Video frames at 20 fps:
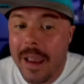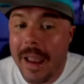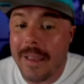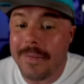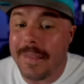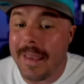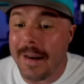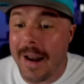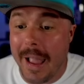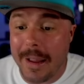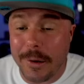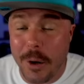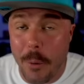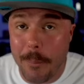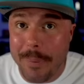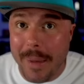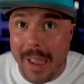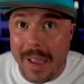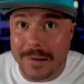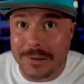And then I go
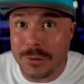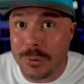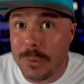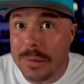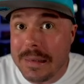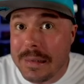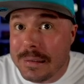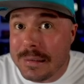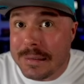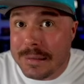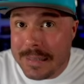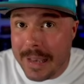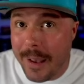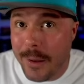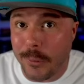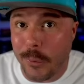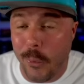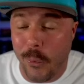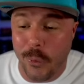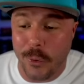back to the
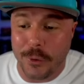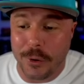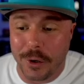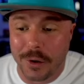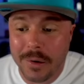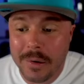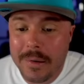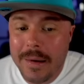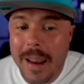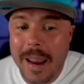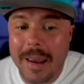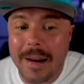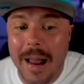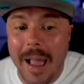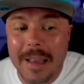sell order, and I